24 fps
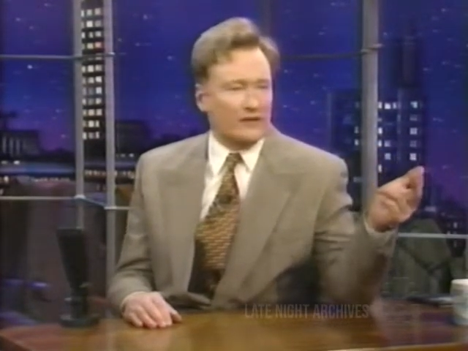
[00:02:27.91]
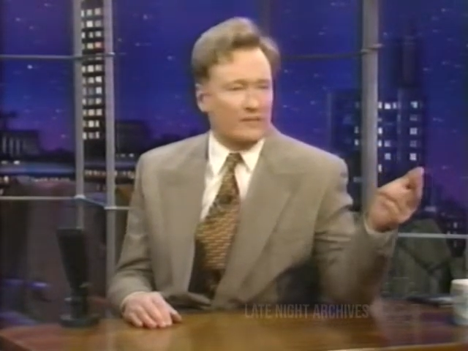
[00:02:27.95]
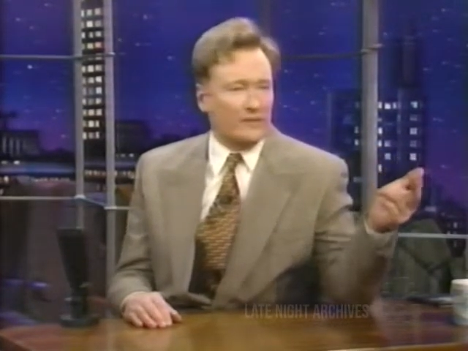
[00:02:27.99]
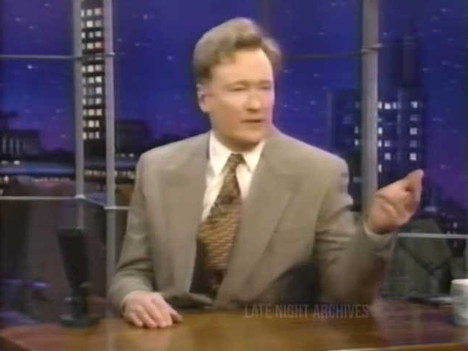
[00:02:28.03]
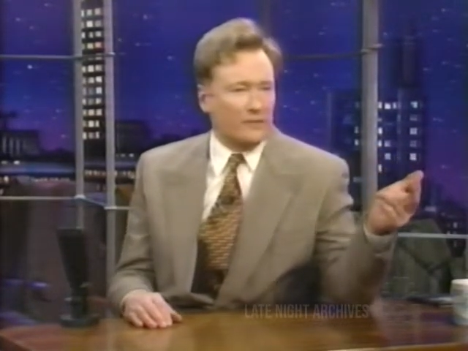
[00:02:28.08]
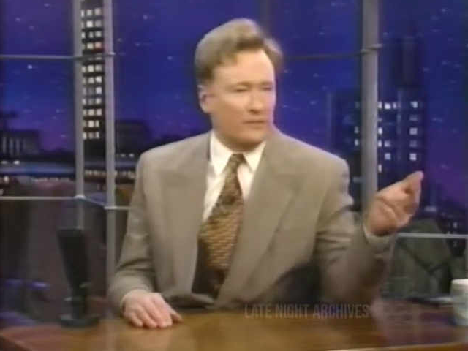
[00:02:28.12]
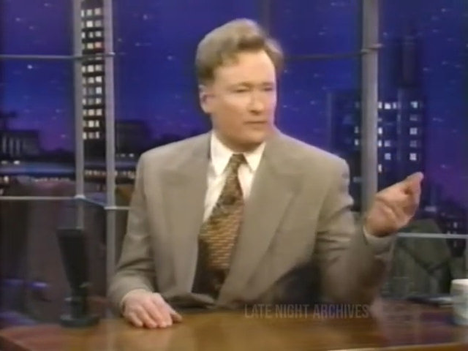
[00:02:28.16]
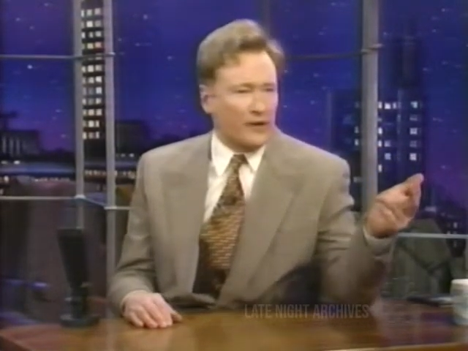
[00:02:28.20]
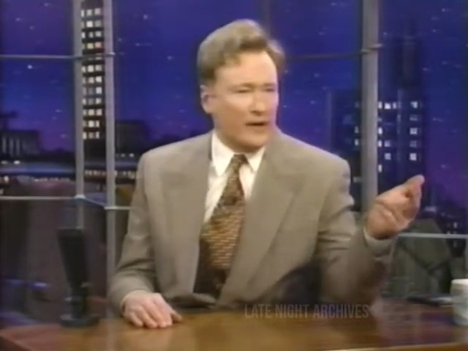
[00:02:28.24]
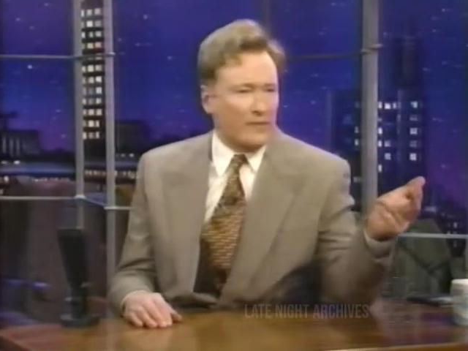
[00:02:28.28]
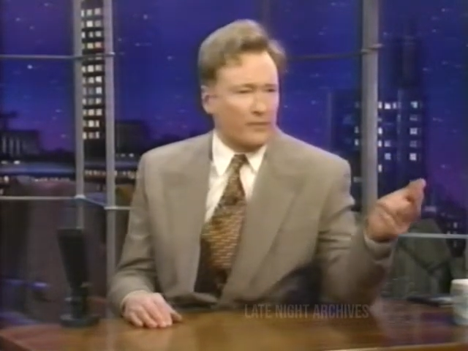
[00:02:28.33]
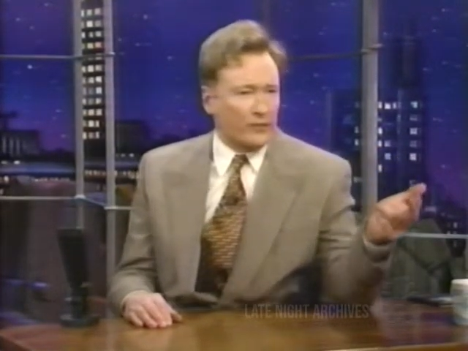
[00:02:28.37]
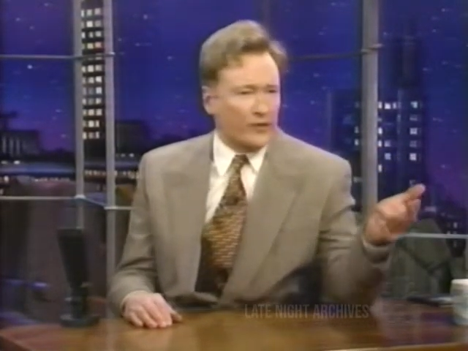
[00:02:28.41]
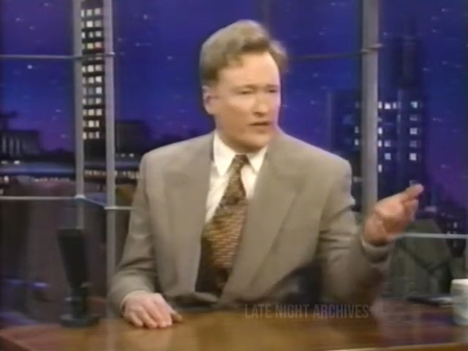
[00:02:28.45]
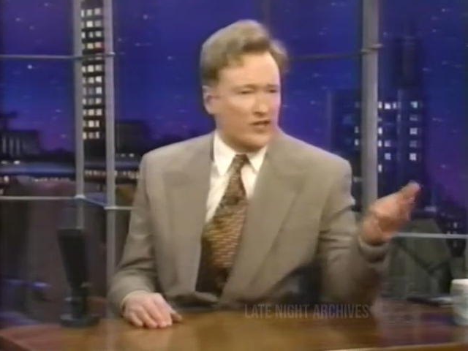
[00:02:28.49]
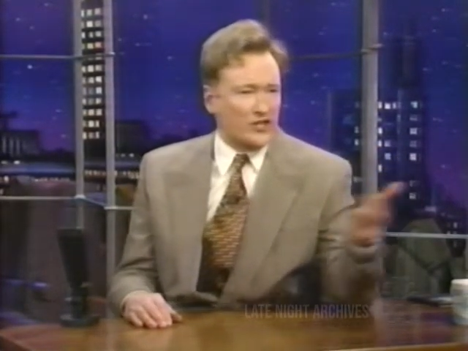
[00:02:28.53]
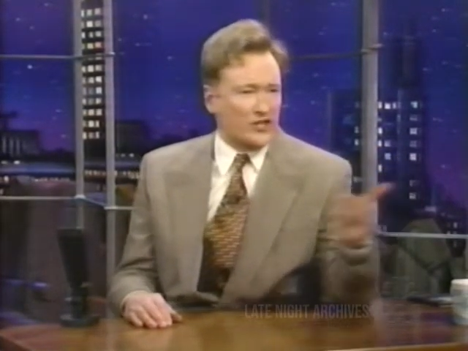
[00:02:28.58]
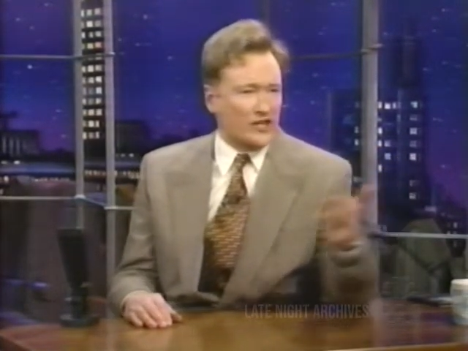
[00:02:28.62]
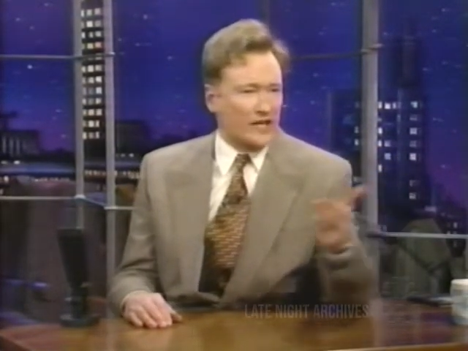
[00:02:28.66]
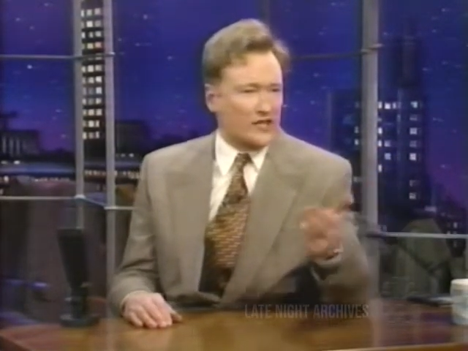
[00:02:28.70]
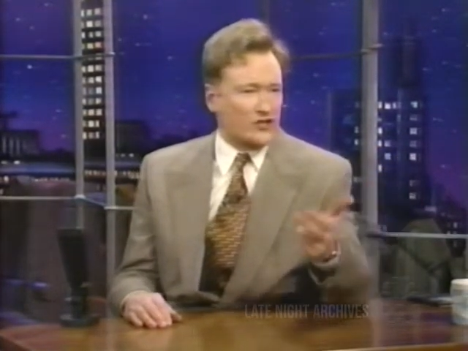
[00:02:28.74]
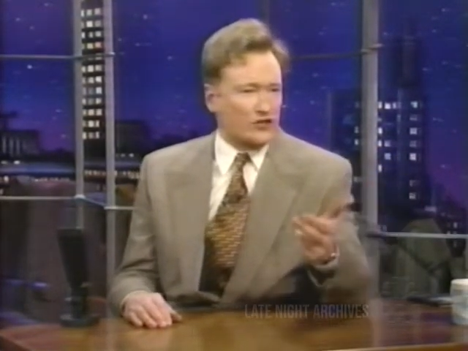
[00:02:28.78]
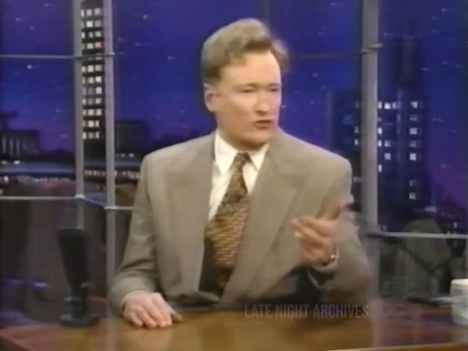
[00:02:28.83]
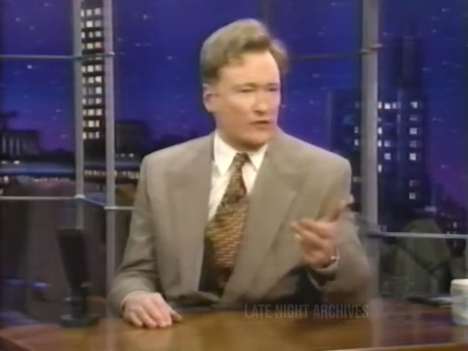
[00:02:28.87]
I mean,
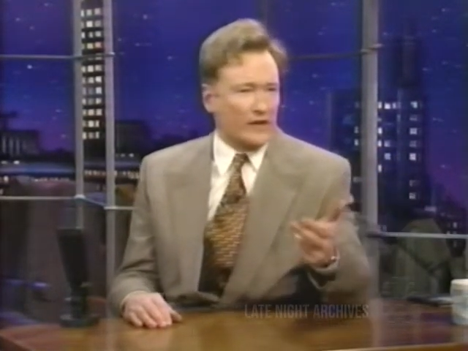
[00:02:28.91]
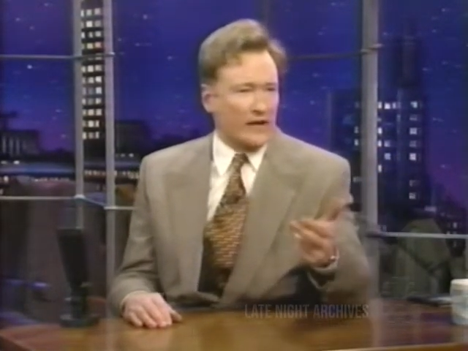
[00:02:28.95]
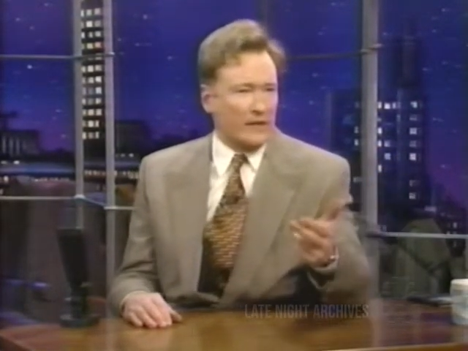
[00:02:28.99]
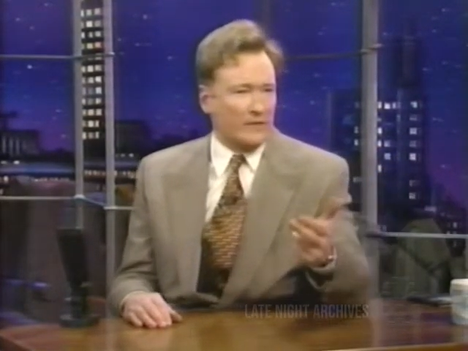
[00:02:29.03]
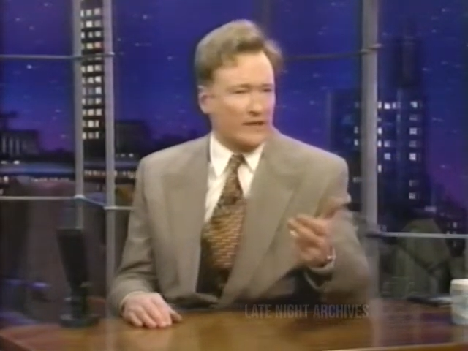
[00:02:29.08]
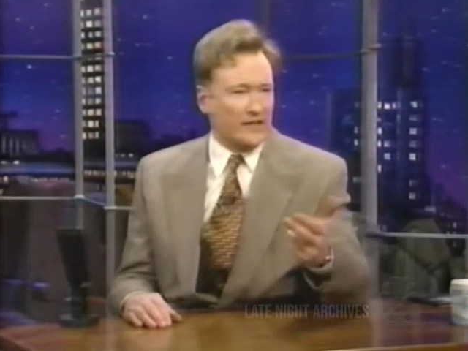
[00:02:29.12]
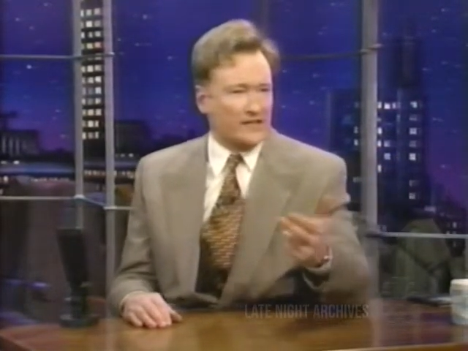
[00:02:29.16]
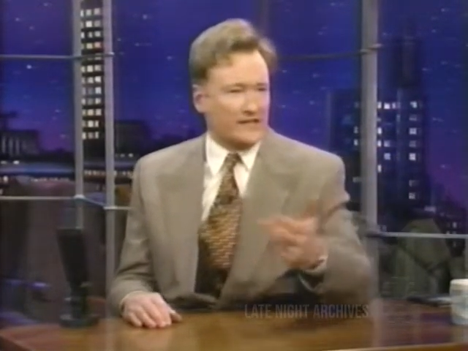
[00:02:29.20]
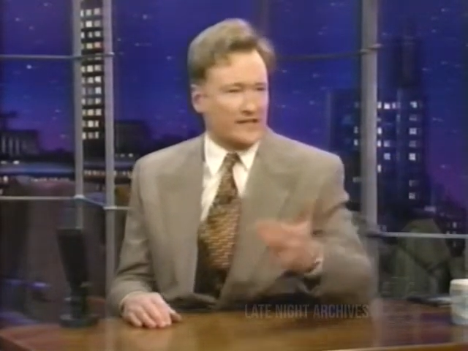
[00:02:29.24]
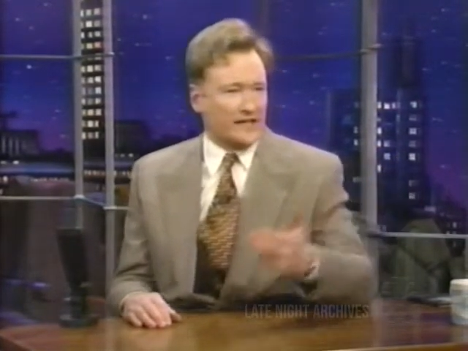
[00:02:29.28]
Preparation H. Raymond